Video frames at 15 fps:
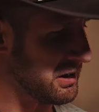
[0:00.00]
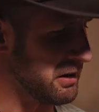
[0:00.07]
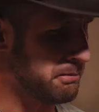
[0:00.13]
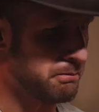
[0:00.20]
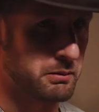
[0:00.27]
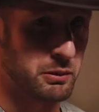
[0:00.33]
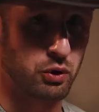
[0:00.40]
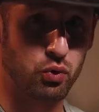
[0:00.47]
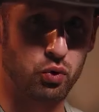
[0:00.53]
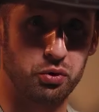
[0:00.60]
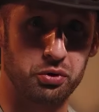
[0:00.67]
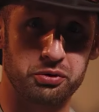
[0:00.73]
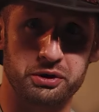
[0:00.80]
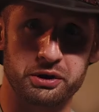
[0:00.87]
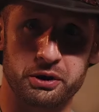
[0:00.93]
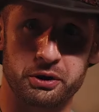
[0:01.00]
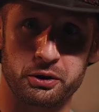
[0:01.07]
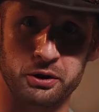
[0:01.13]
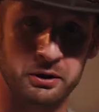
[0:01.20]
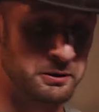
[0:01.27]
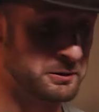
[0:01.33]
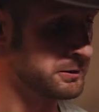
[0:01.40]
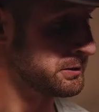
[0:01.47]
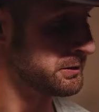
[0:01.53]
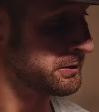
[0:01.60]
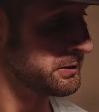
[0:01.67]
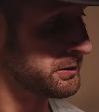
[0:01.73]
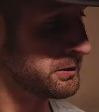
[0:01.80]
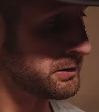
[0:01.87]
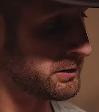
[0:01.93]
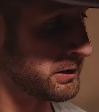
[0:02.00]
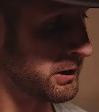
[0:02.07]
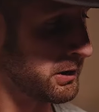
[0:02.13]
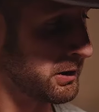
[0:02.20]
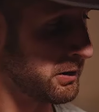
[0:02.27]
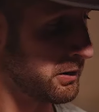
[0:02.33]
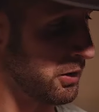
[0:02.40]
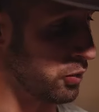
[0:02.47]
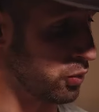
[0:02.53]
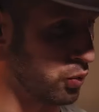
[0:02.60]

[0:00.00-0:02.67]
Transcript: a mule deer, a